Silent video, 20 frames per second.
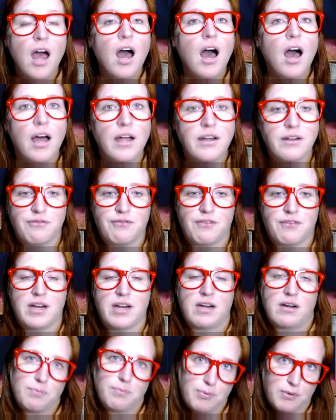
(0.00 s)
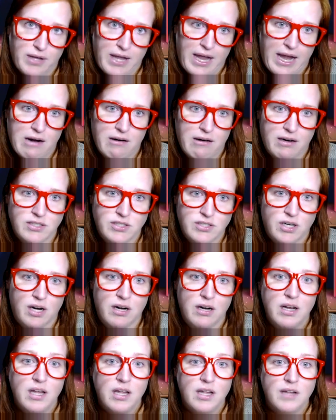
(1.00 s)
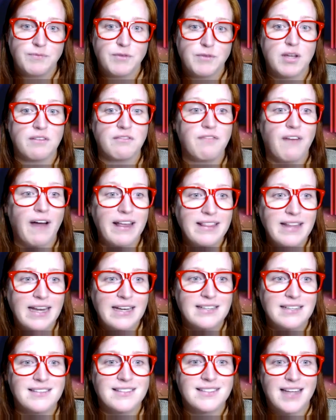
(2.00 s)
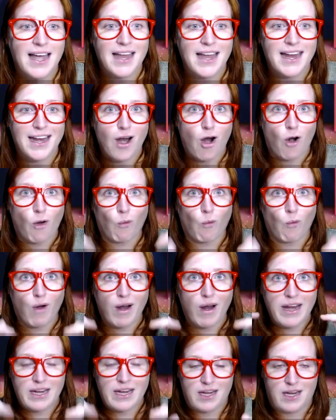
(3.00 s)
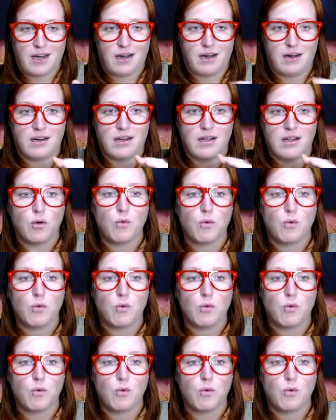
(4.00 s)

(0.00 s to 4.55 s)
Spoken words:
unforgettable character. You can find that insight right here.